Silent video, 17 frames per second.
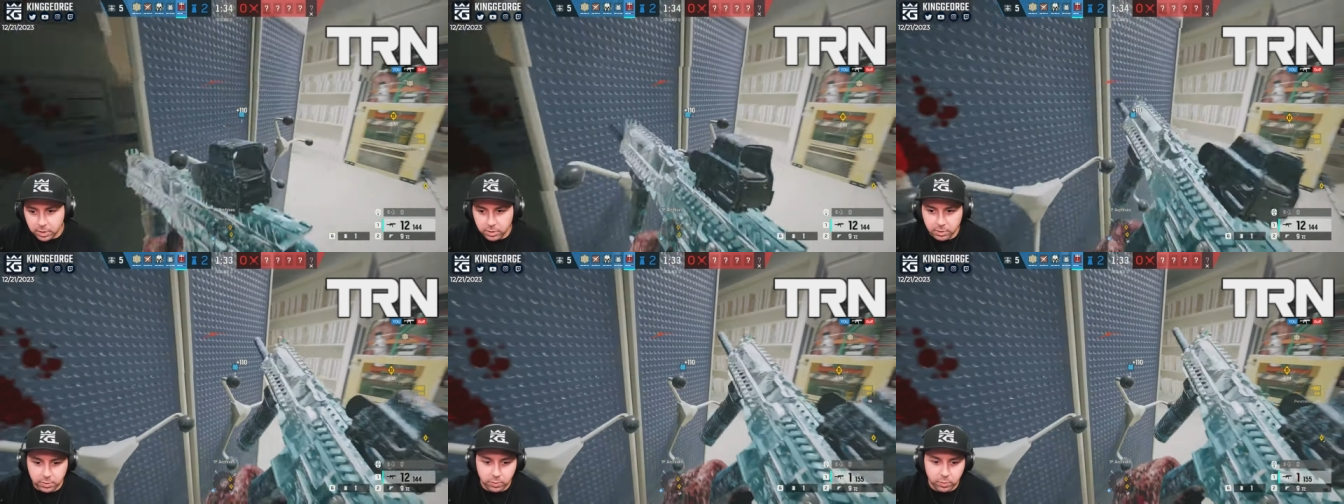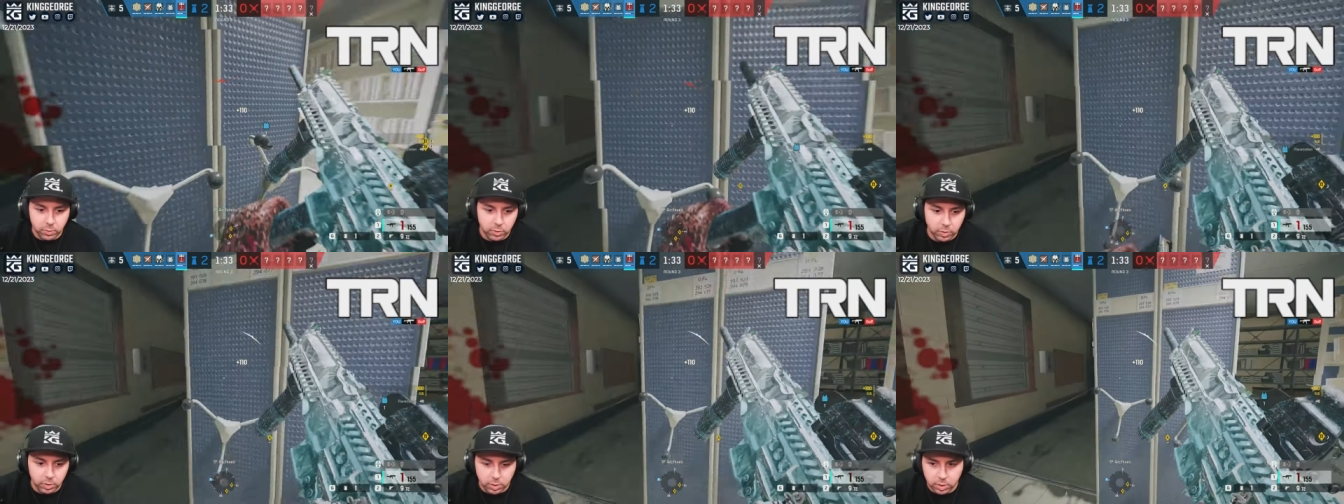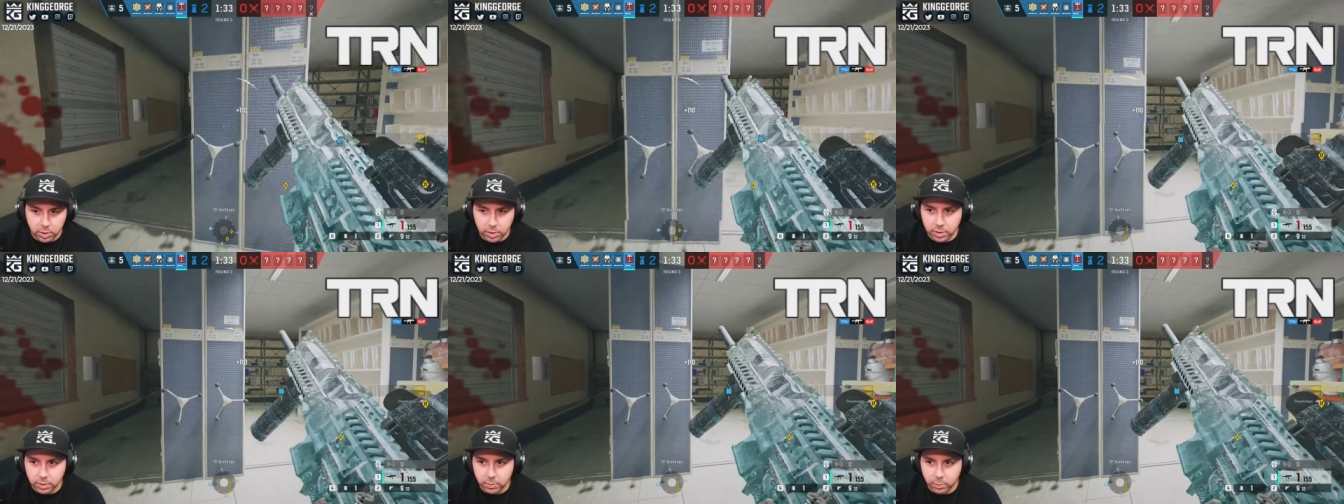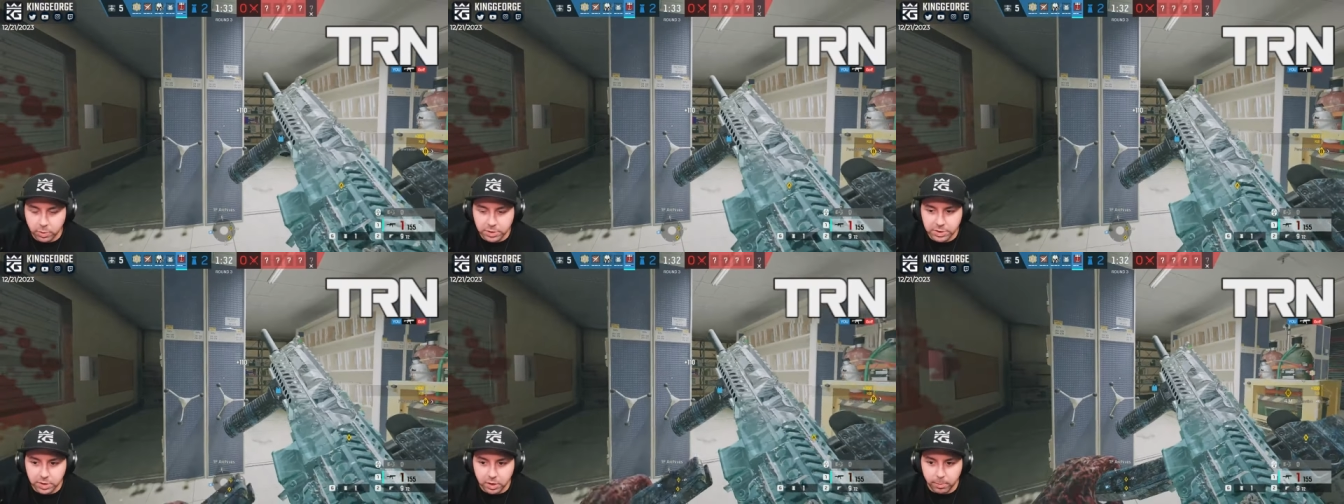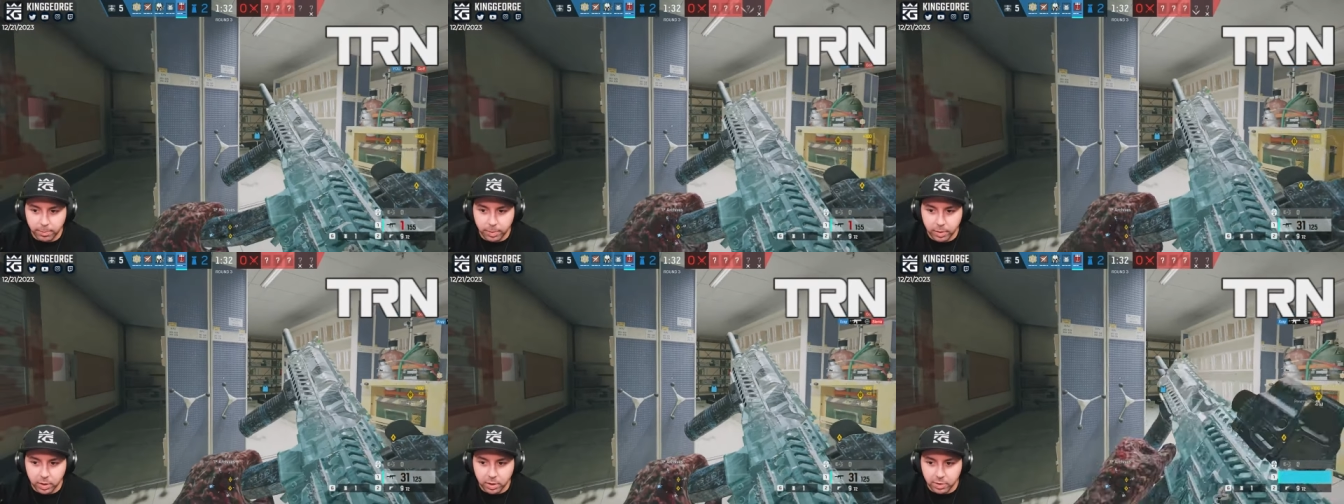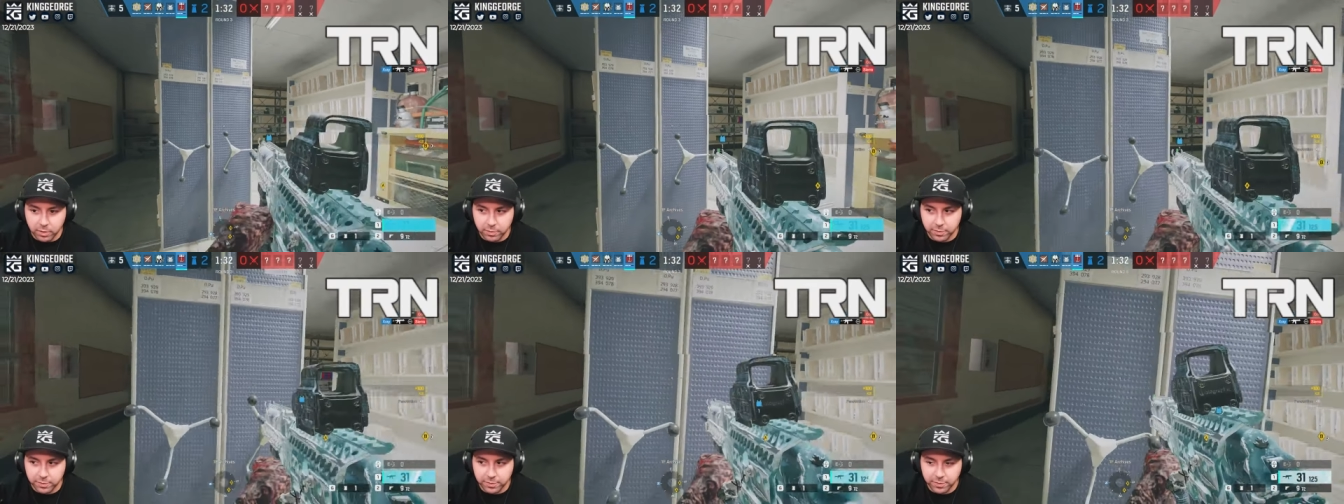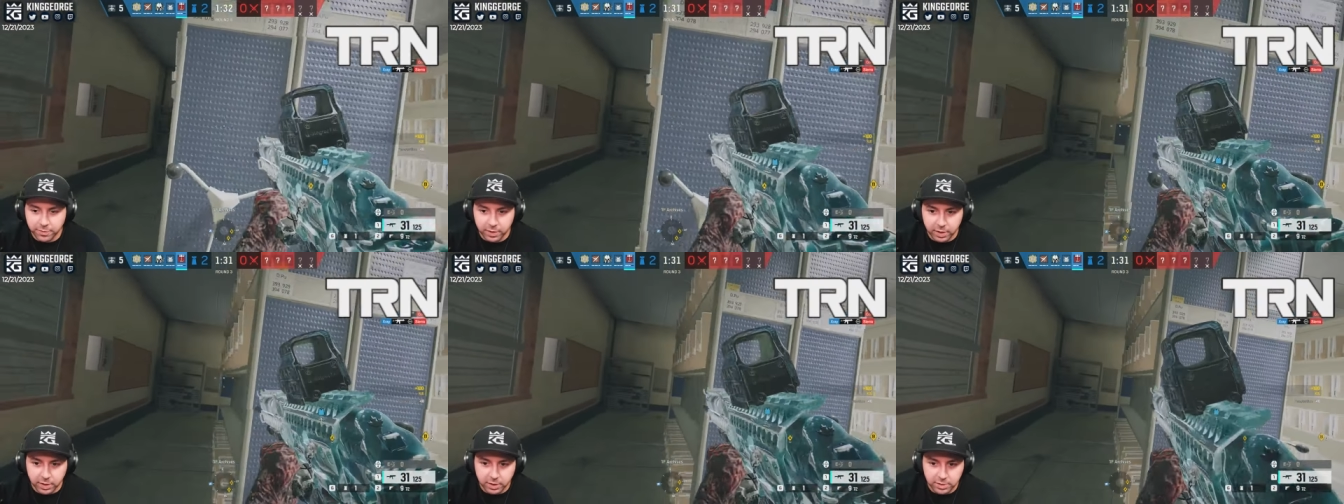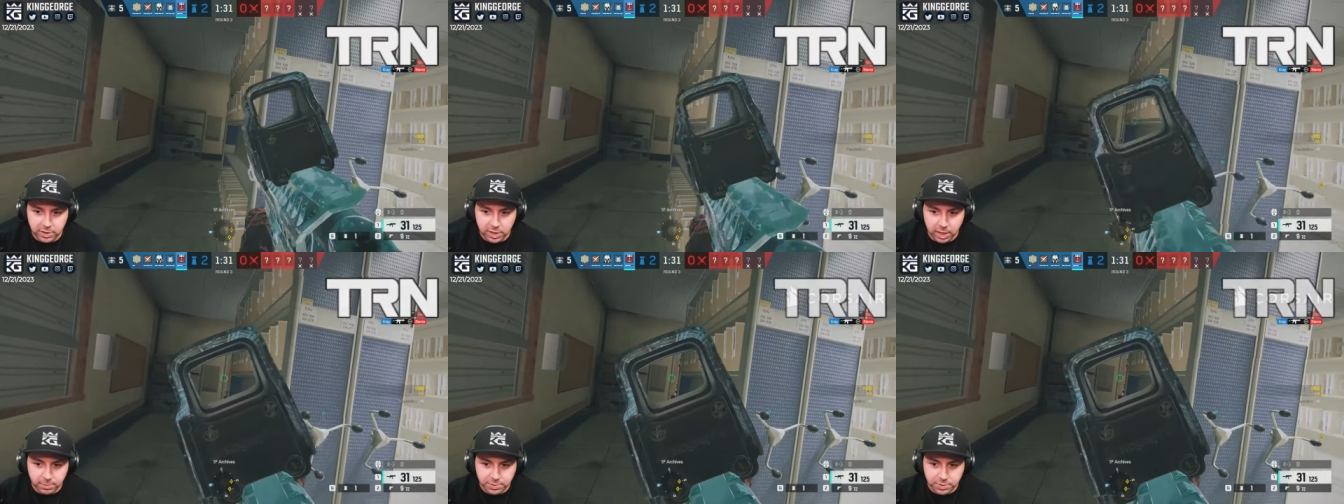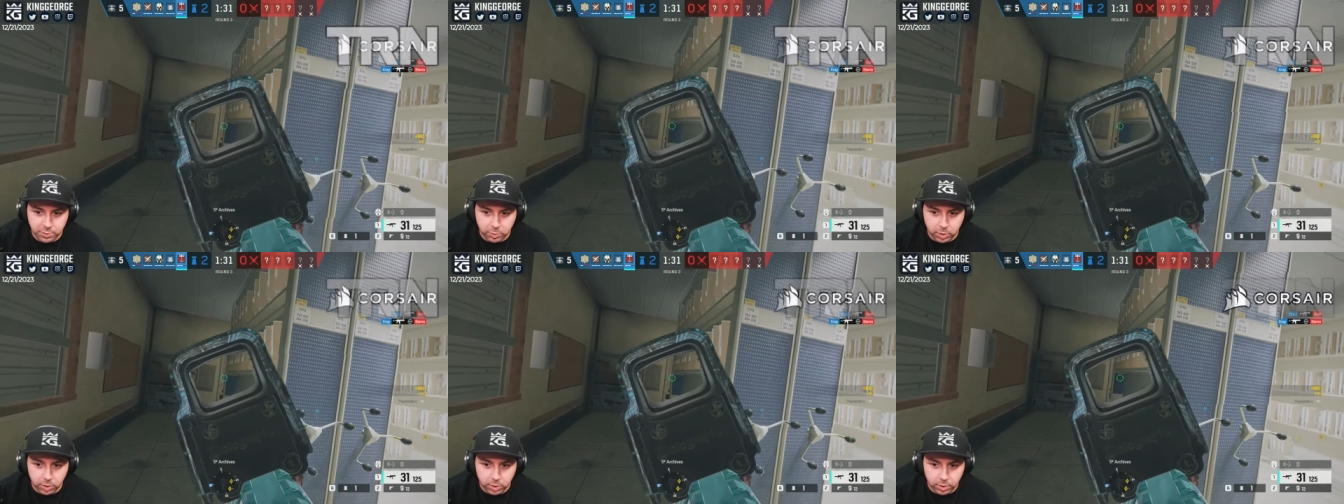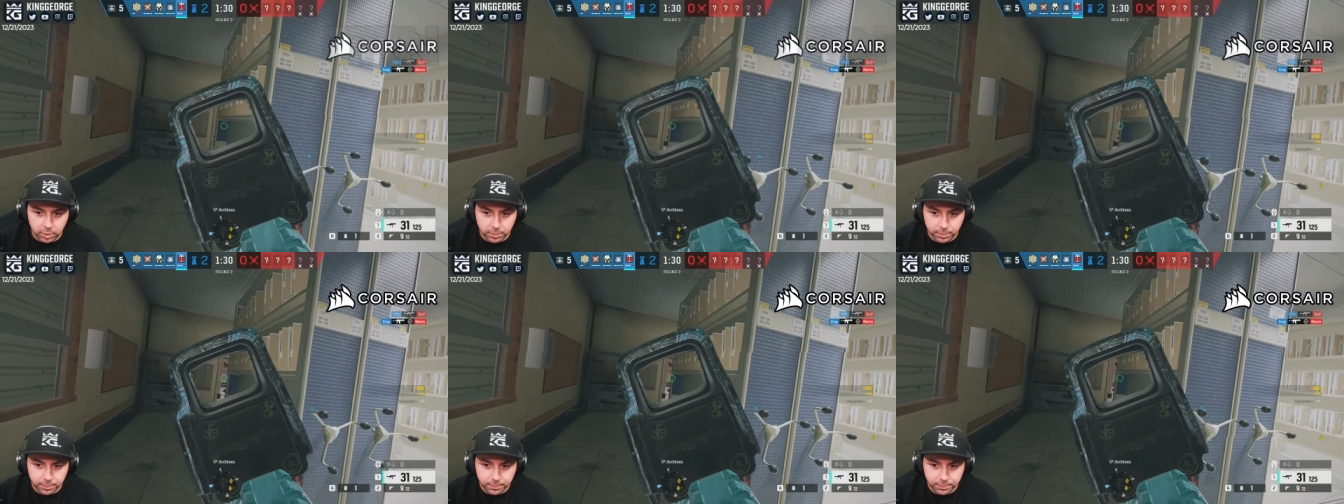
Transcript: killed one. One's above, like on top square.